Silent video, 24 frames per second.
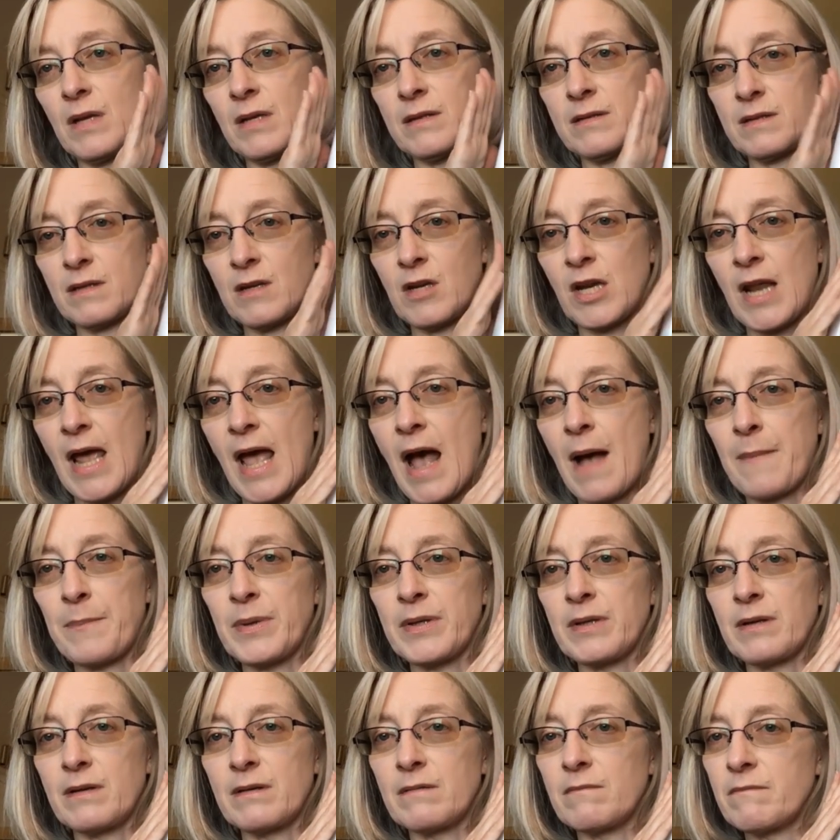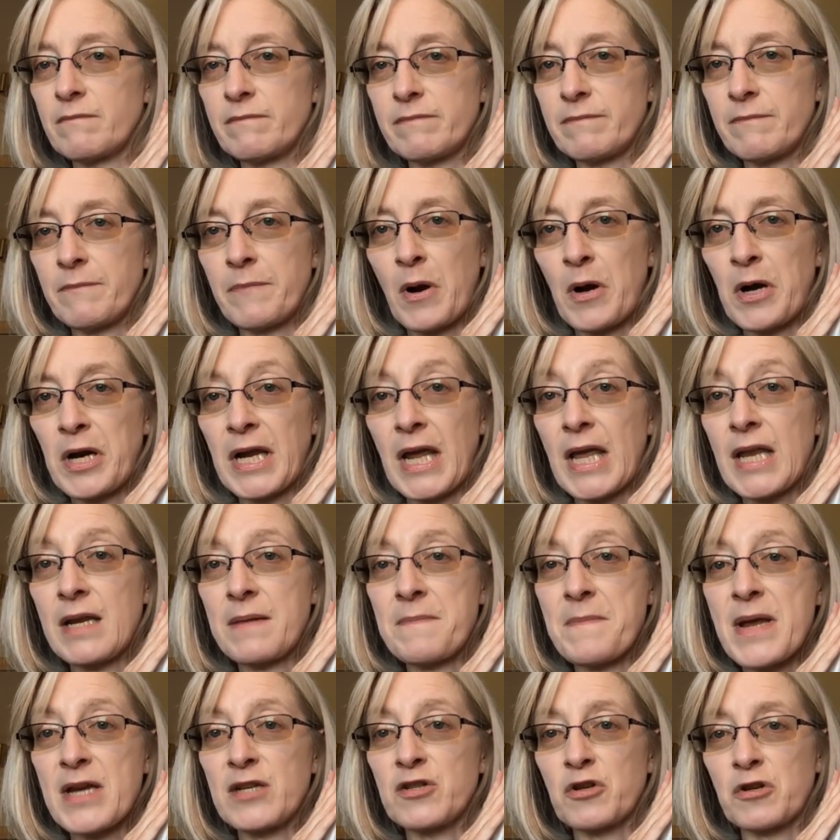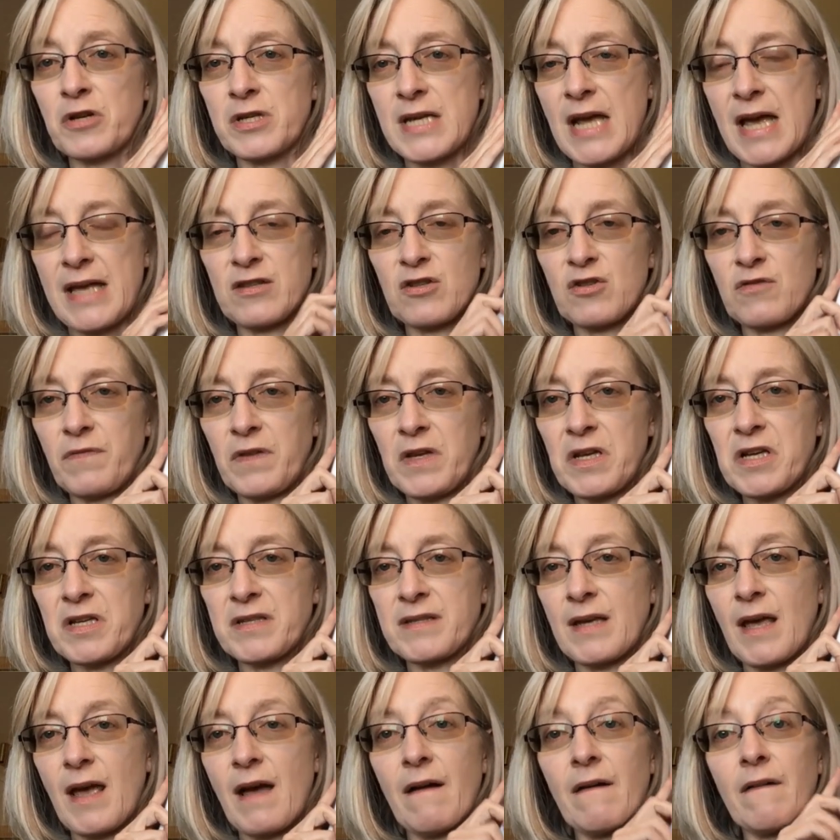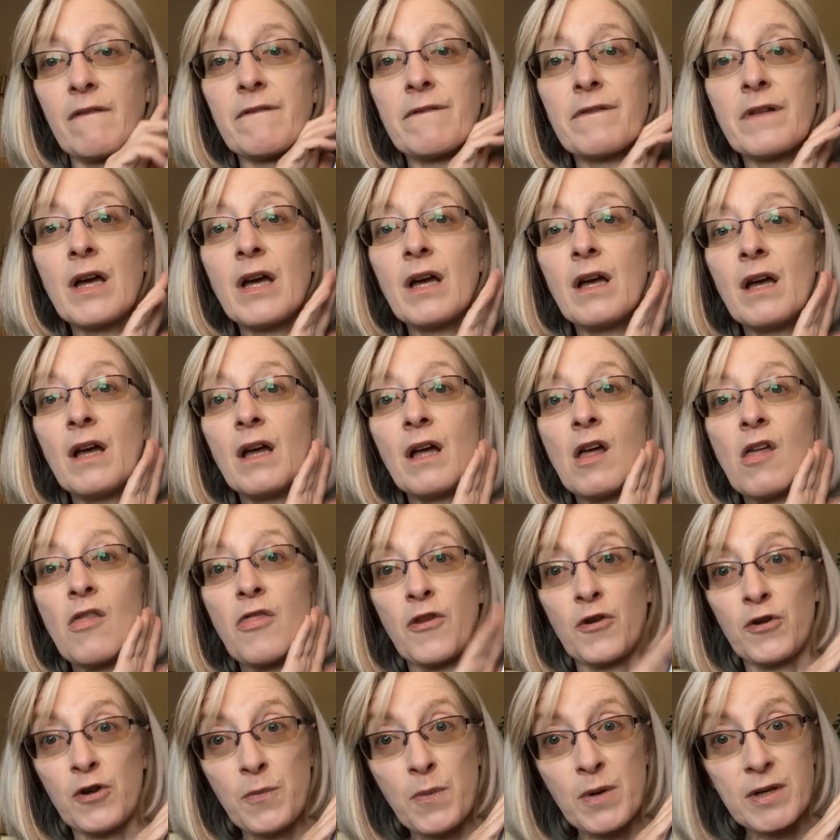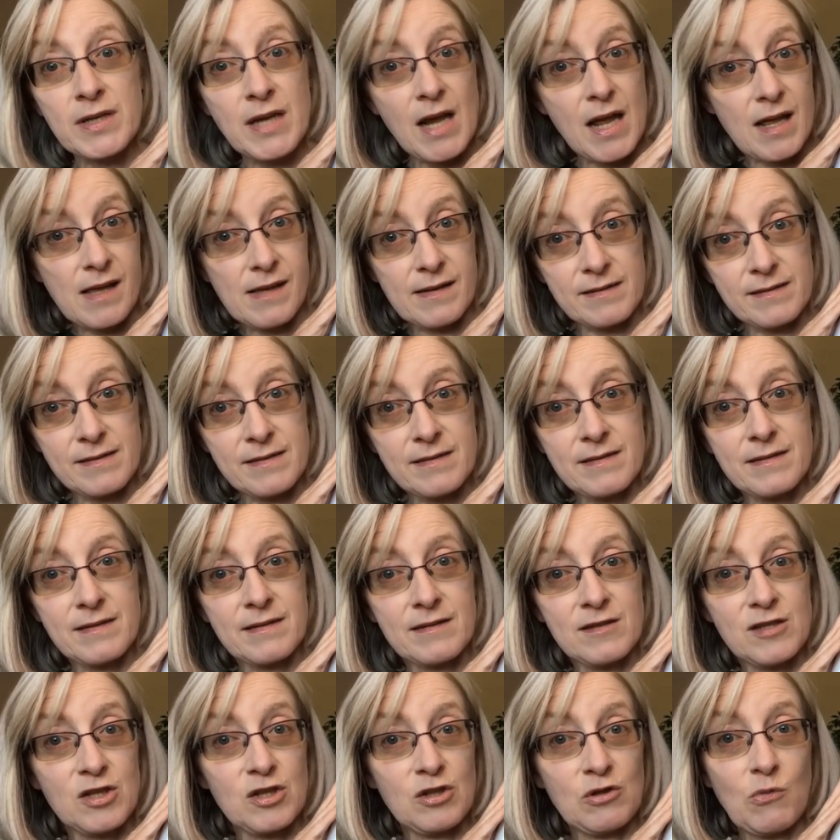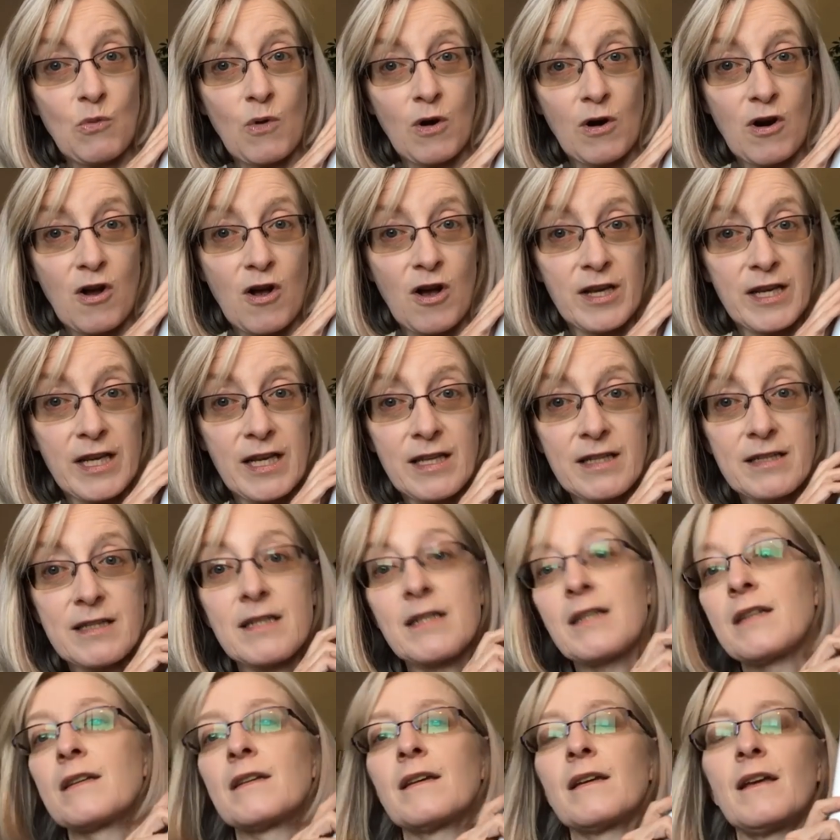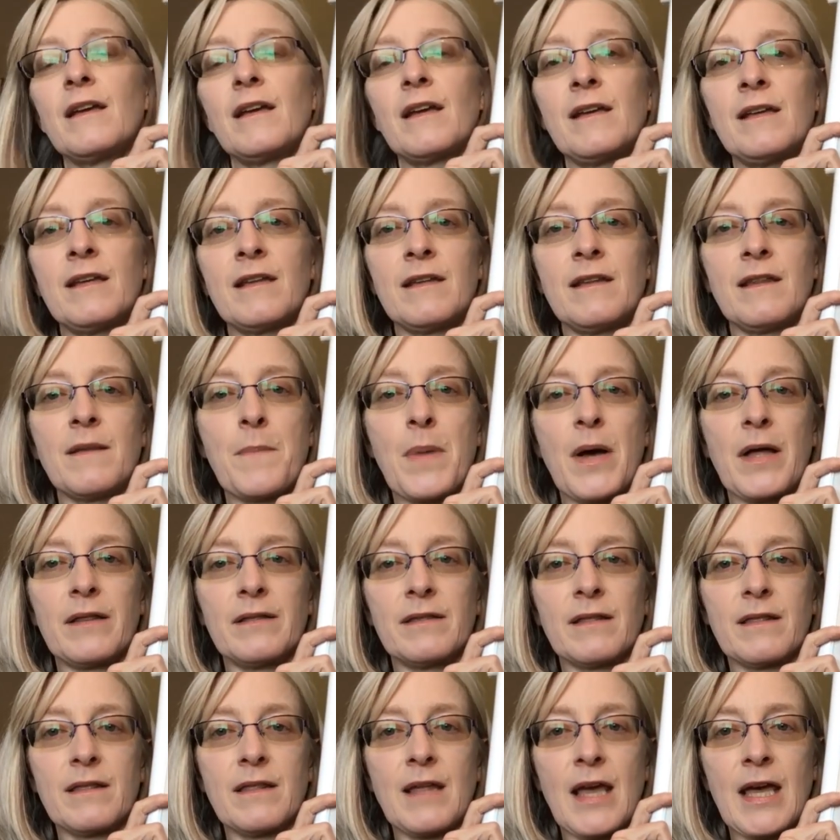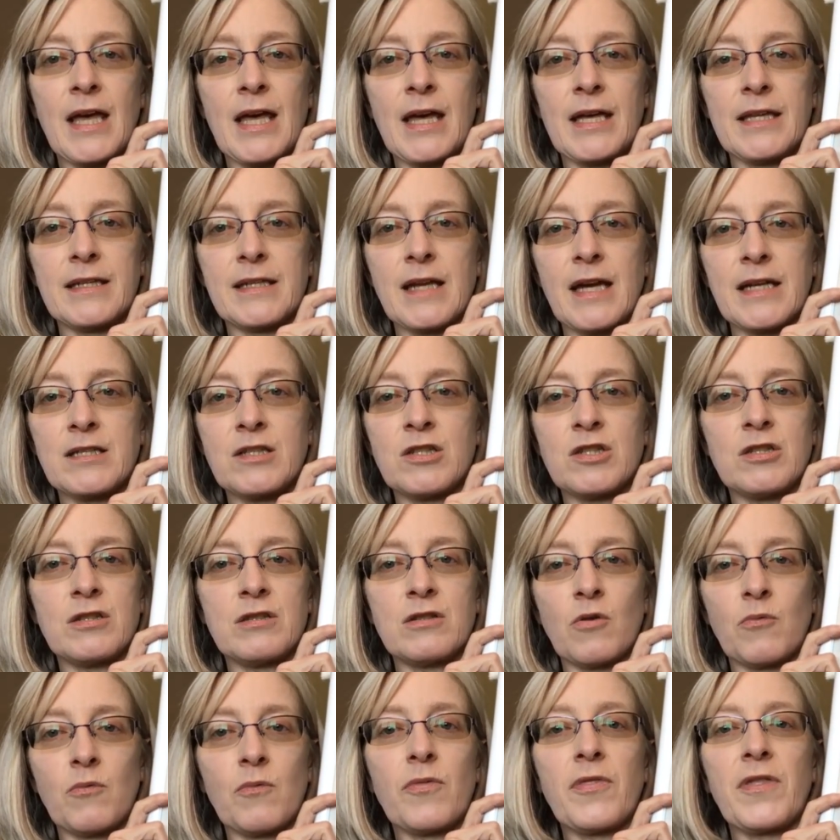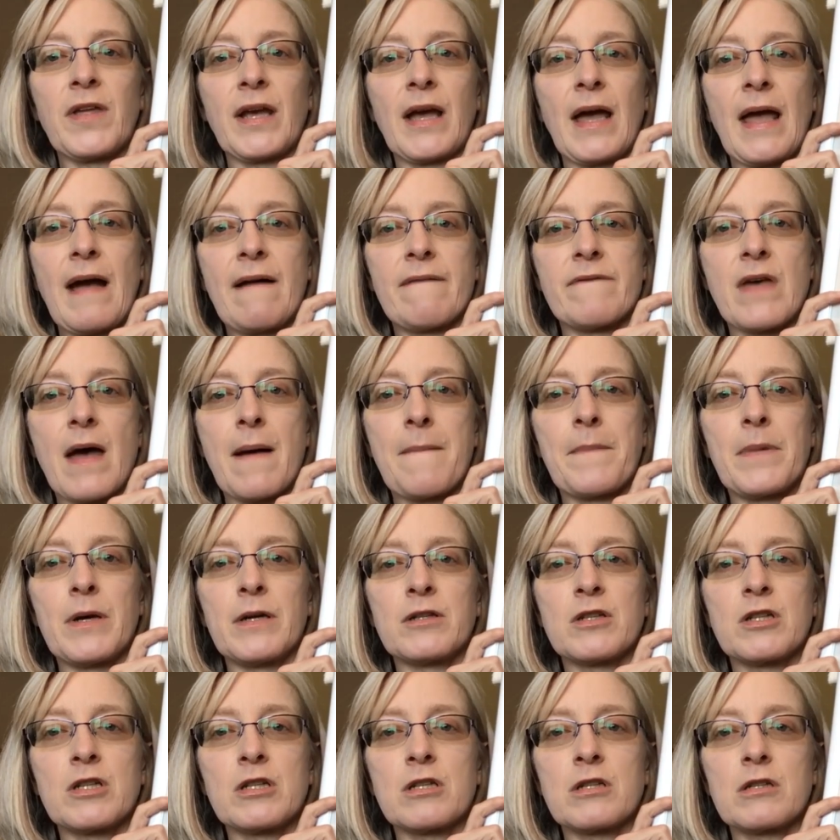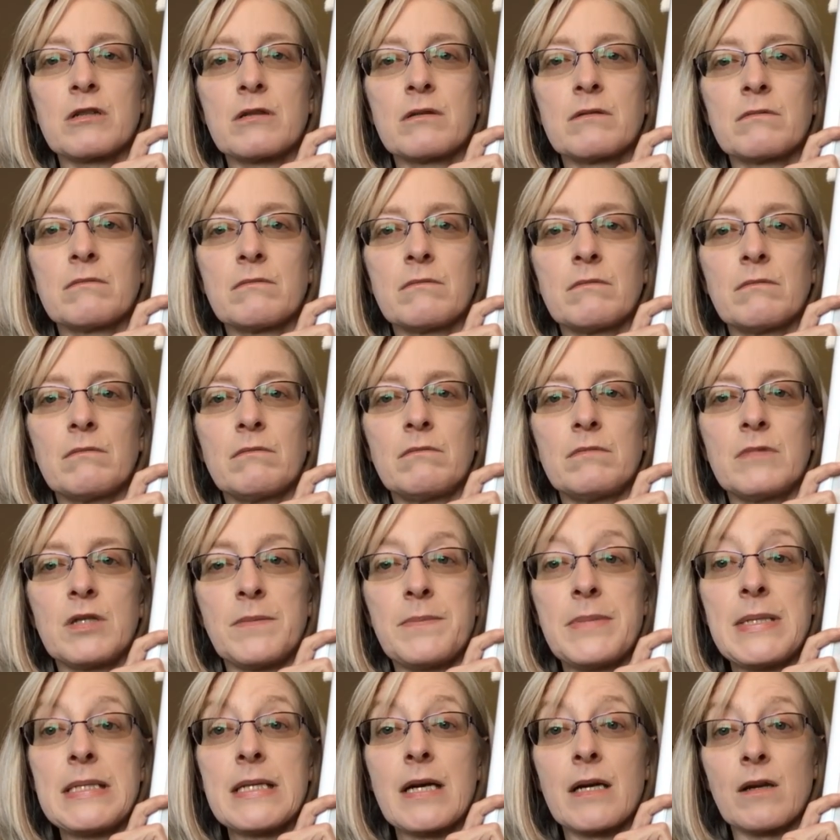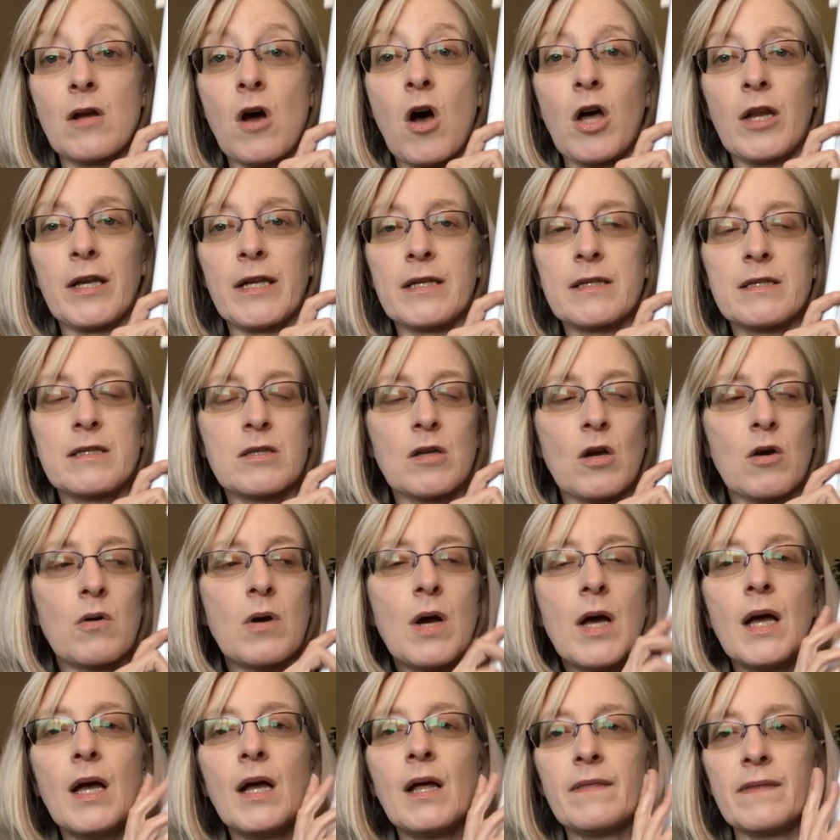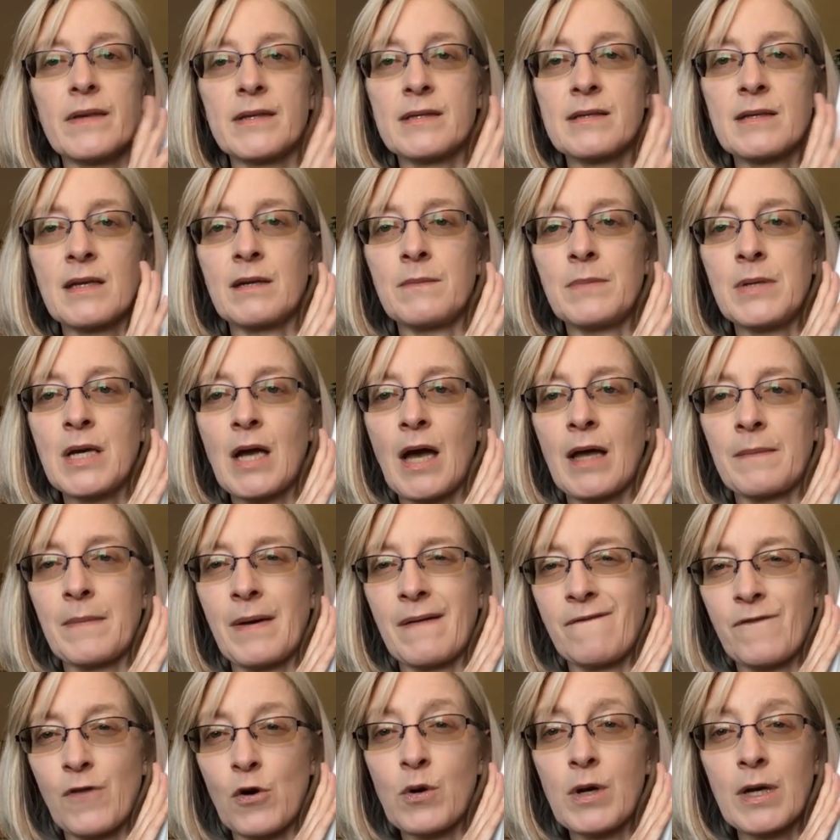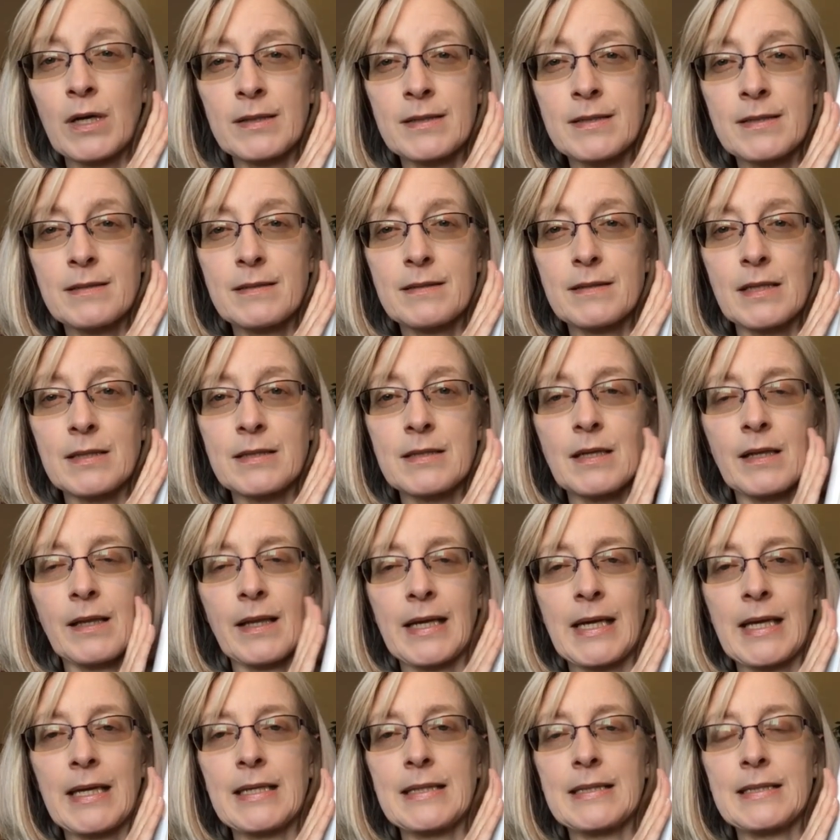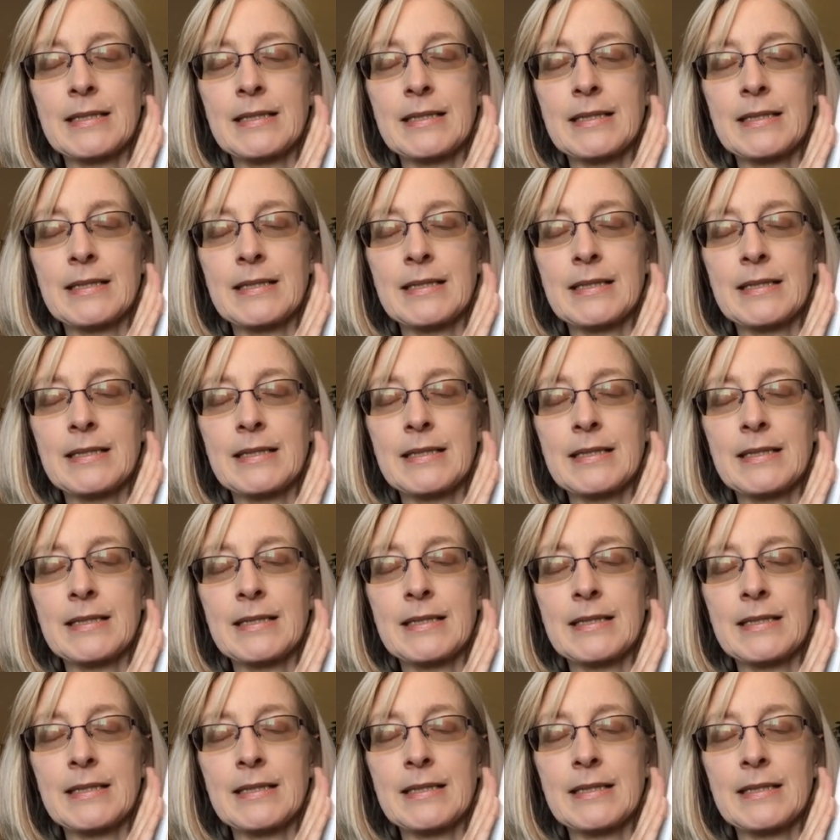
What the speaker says: it's going to happen barring any major catastrophe because I have 31 days to work on it in the month and I don't think I have that much to be done on it. So this is going to be kind of my focus until I get